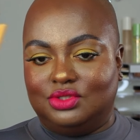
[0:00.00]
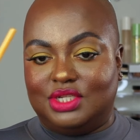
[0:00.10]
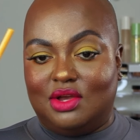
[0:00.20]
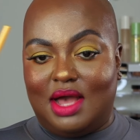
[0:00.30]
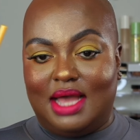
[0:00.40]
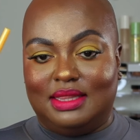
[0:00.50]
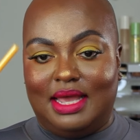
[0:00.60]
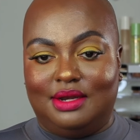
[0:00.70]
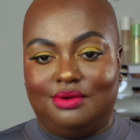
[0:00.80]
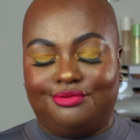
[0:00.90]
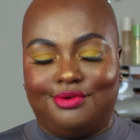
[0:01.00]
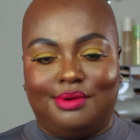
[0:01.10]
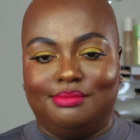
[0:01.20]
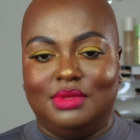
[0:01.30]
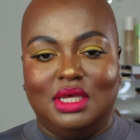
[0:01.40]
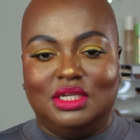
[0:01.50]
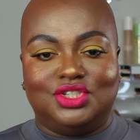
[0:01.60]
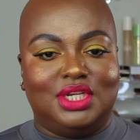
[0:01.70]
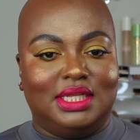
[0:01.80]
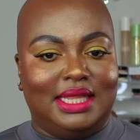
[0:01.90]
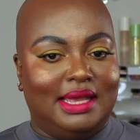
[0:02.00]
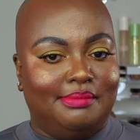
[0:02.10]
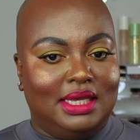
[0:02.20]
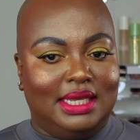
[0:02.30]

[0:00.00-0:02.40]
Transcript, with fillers: gel eyeliner from She Glam.